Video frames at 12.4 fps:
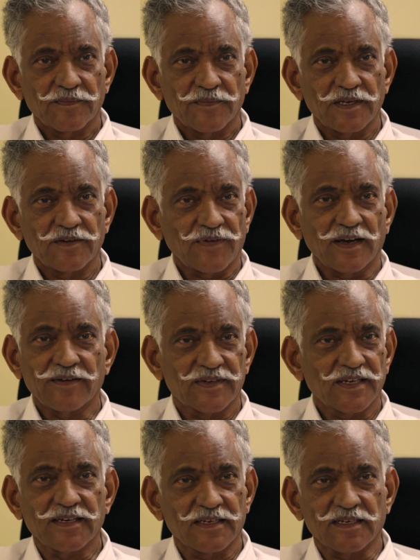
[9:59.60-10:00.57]
In
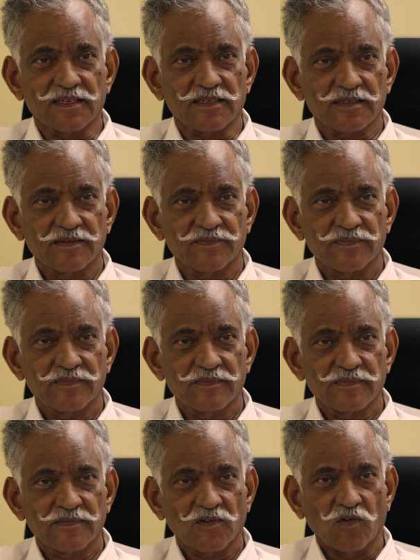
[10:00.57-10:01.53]
5-10 years.
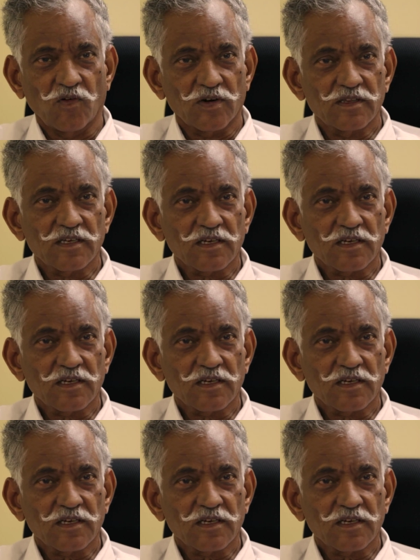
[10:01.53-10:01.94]
or the